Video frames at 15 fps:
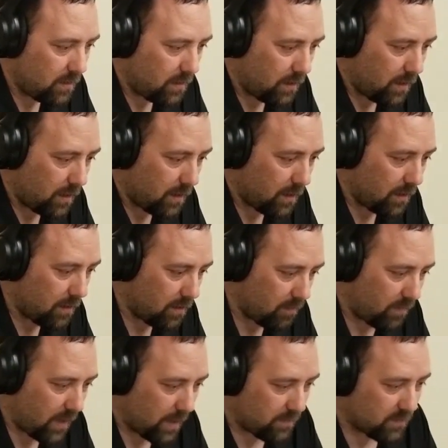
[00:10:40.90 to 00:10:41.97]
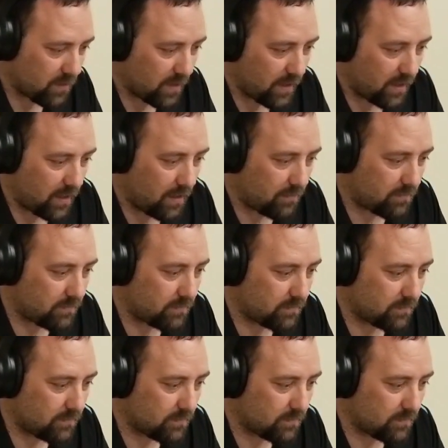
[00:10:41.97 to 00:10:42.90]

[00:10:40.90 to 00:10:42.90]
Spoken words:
And it pops right up.